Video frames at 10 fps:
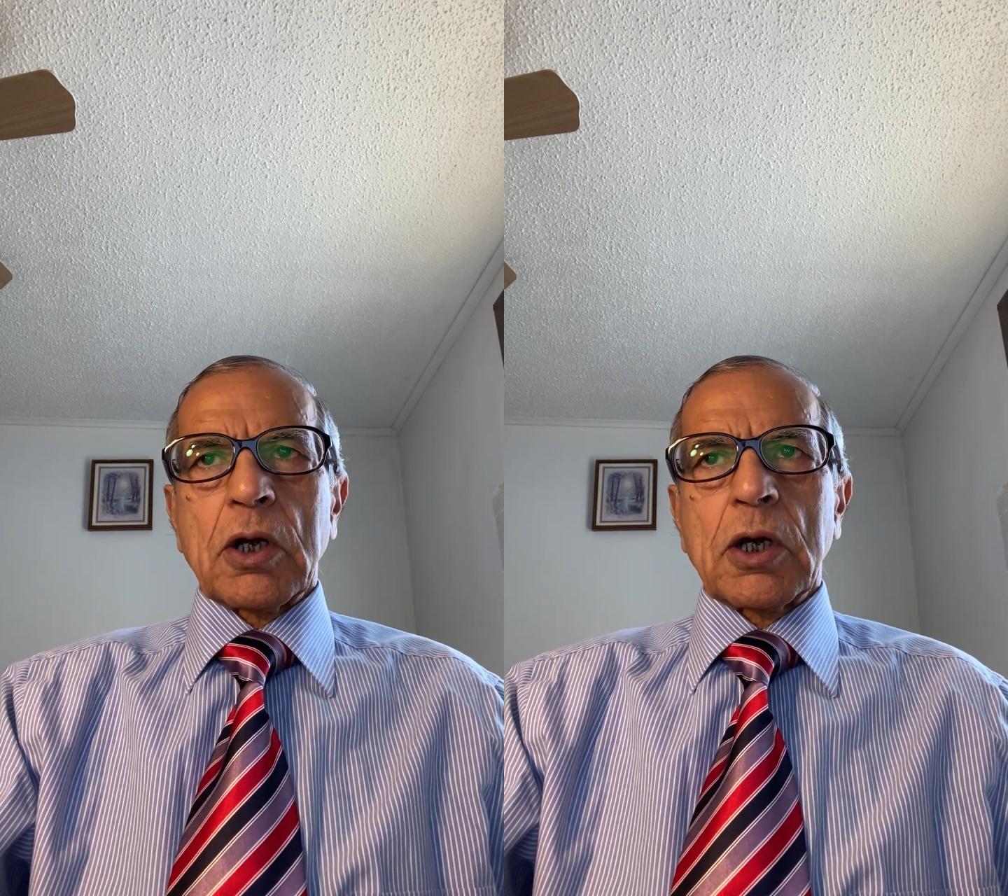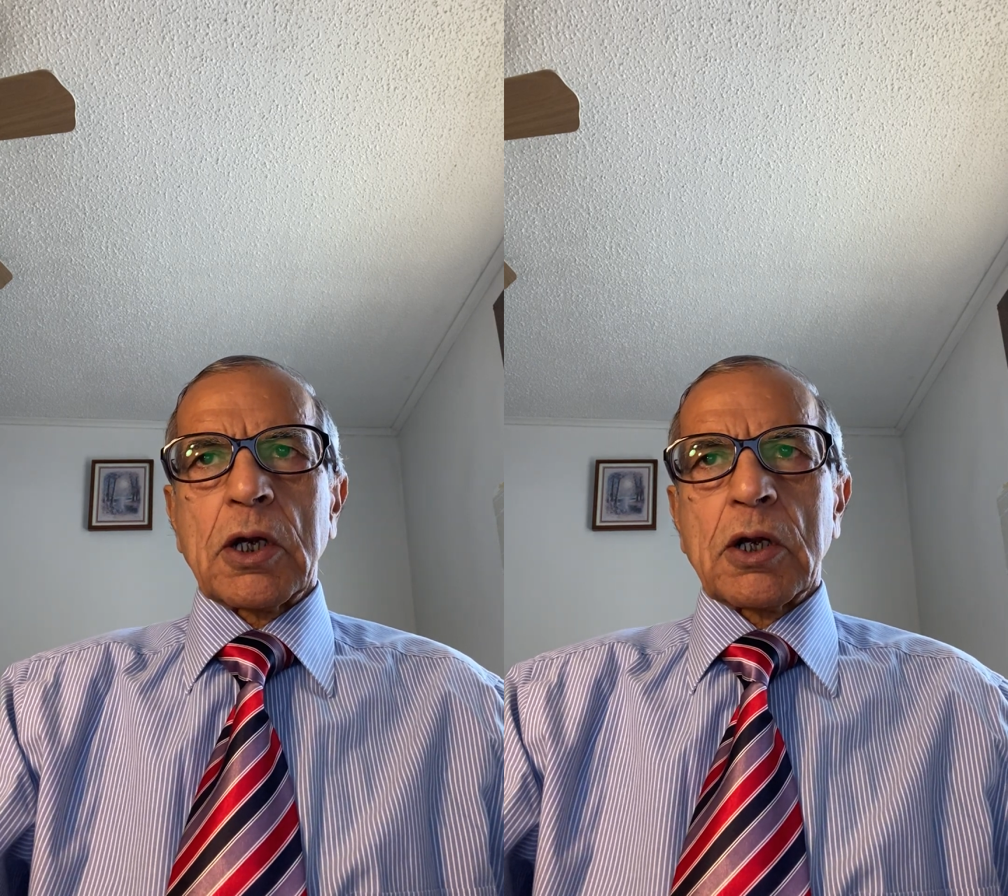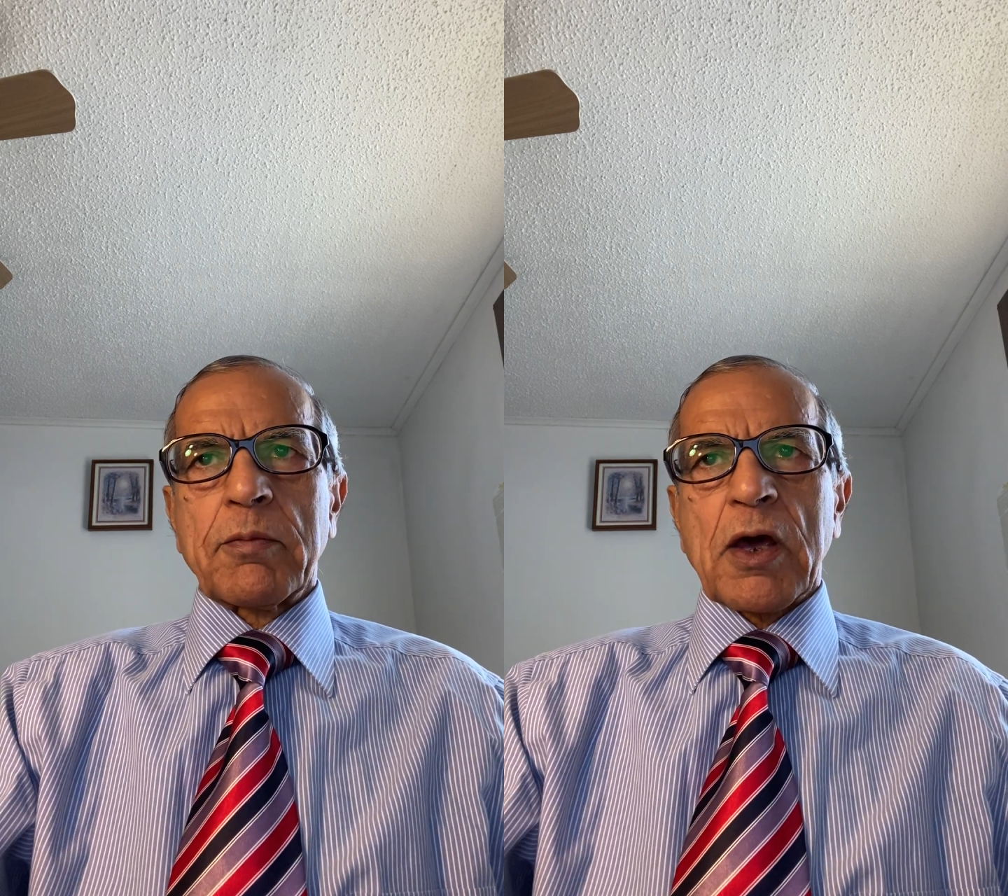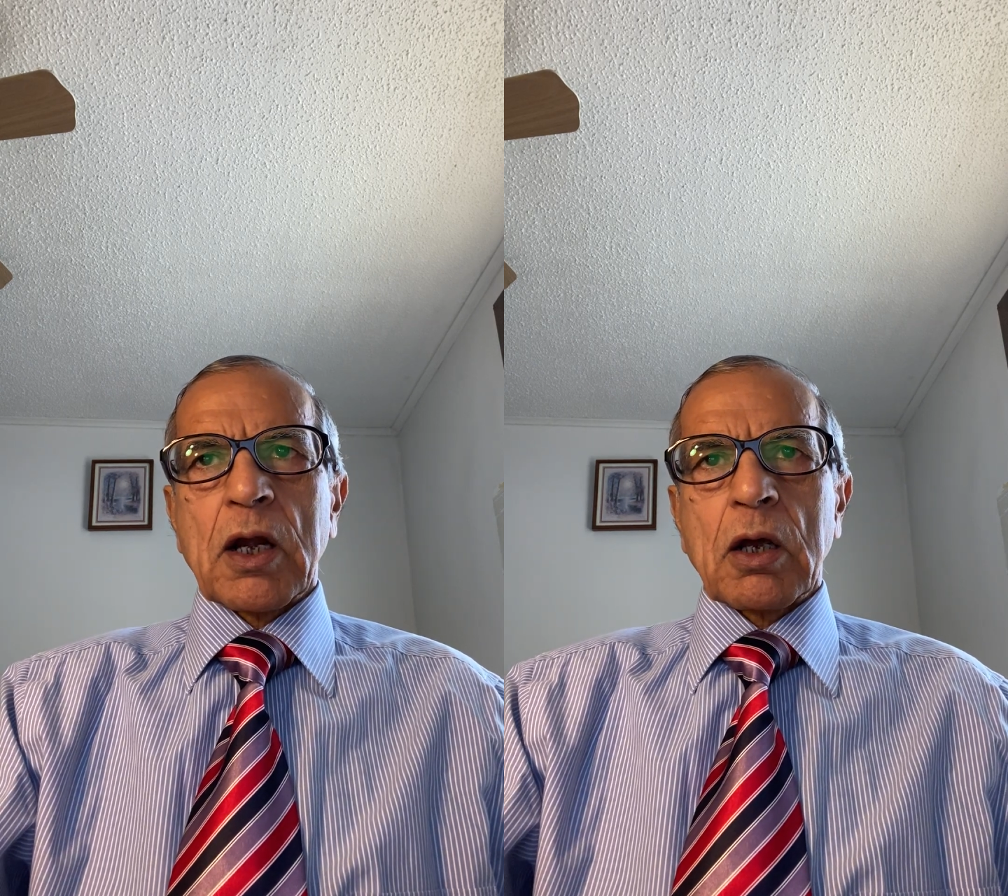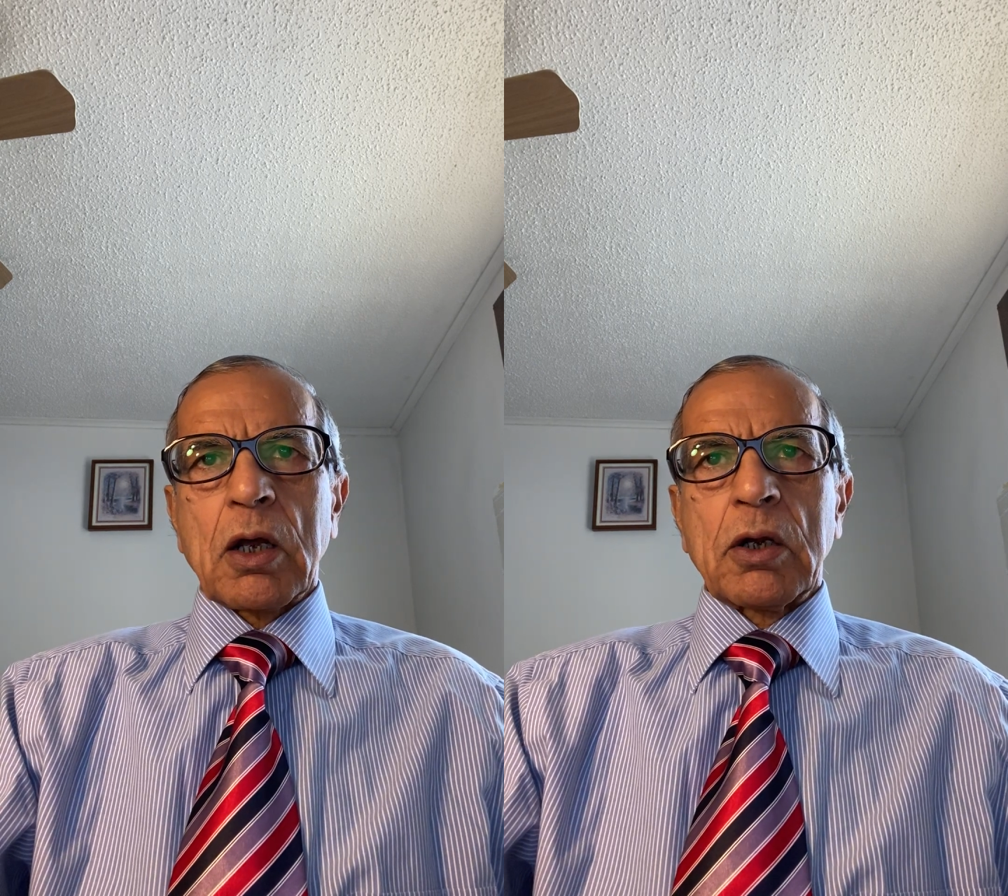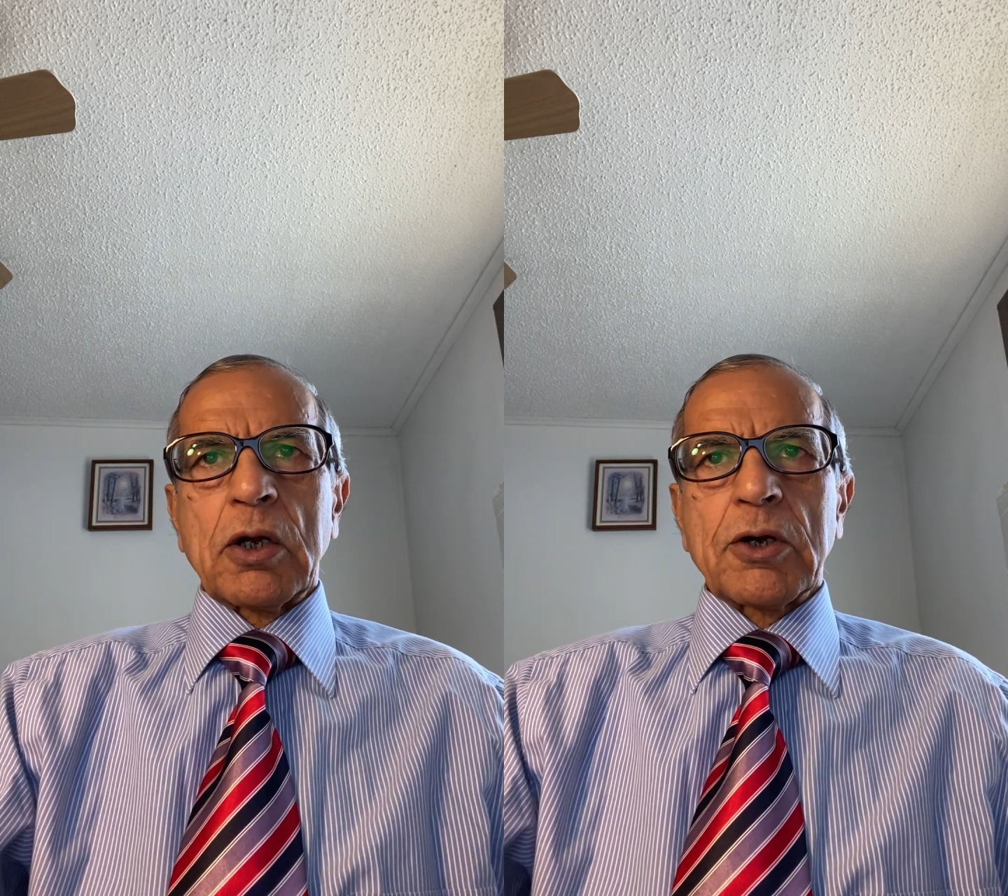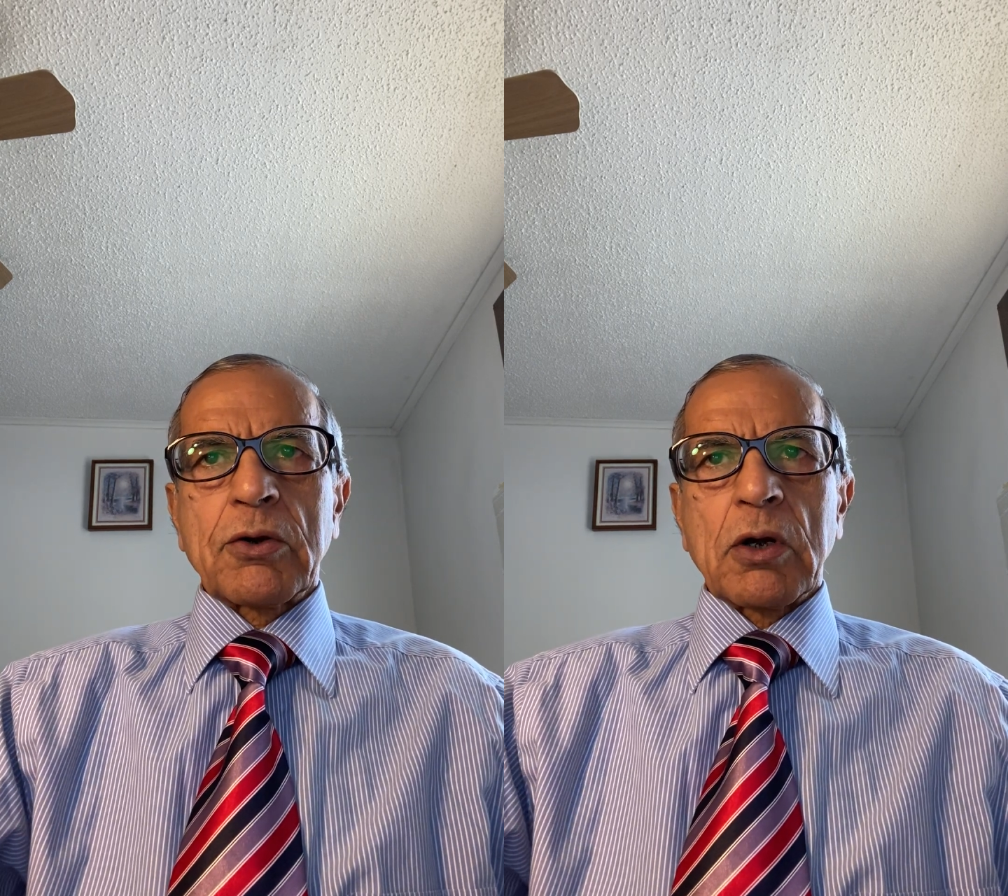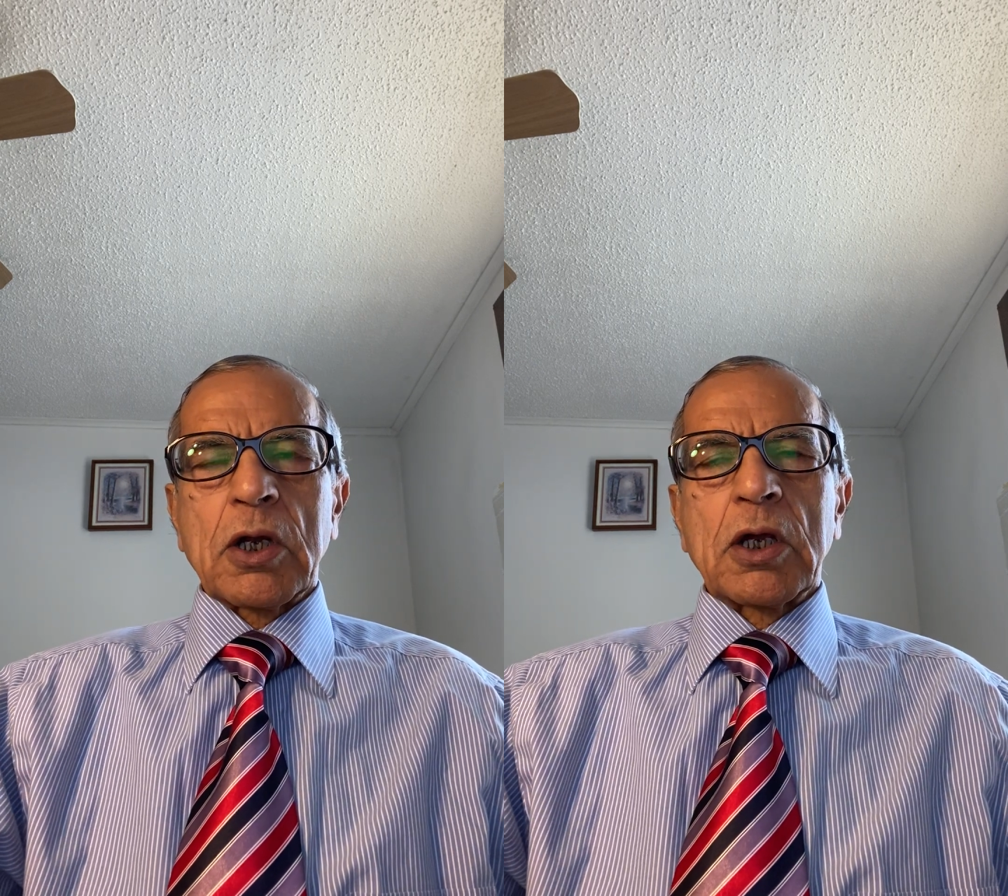in America,
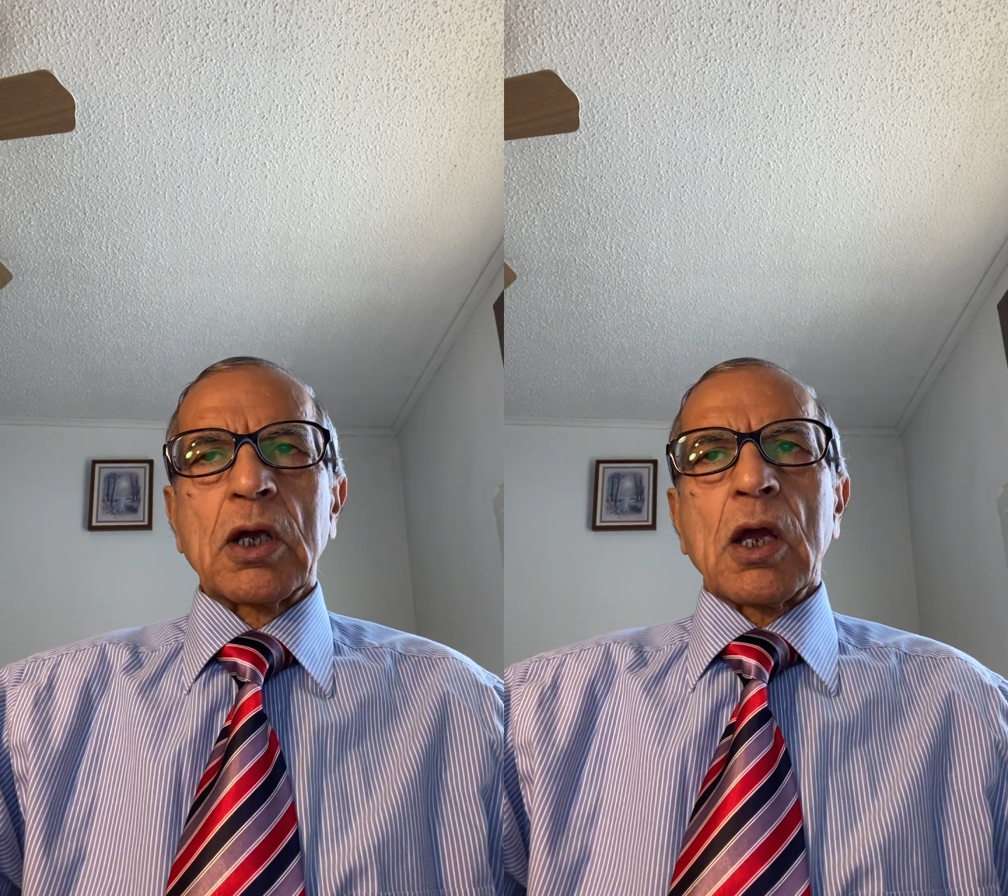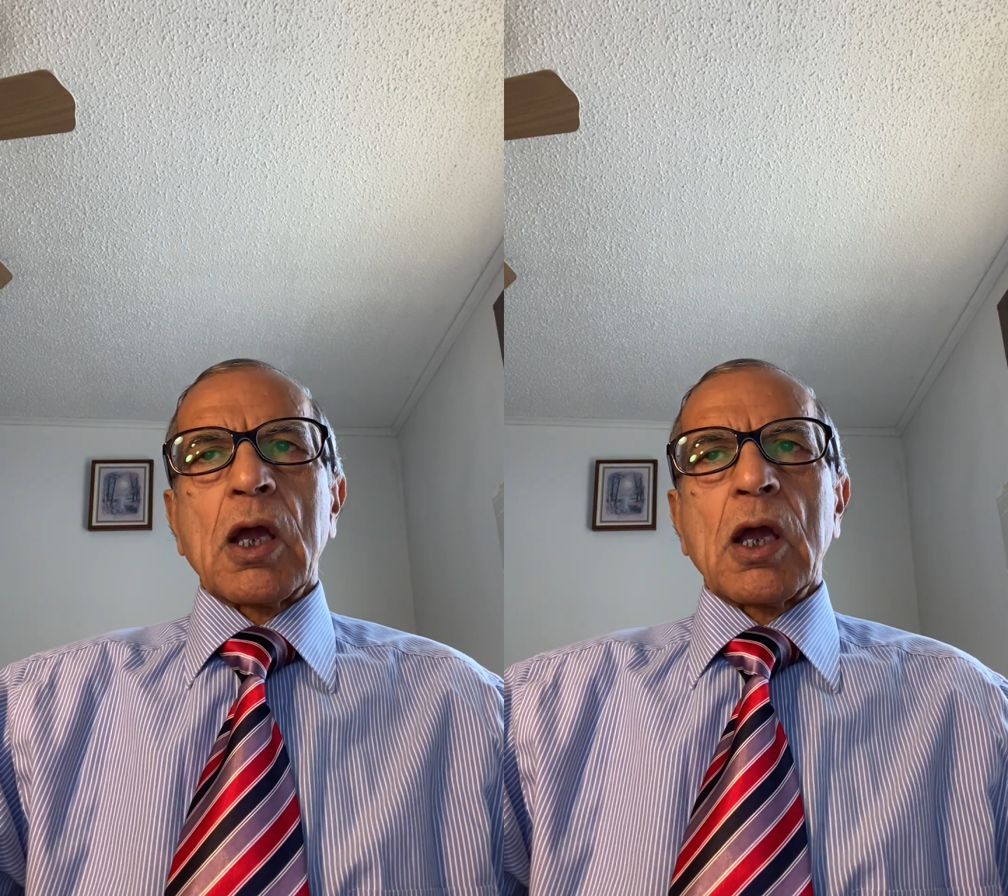literally,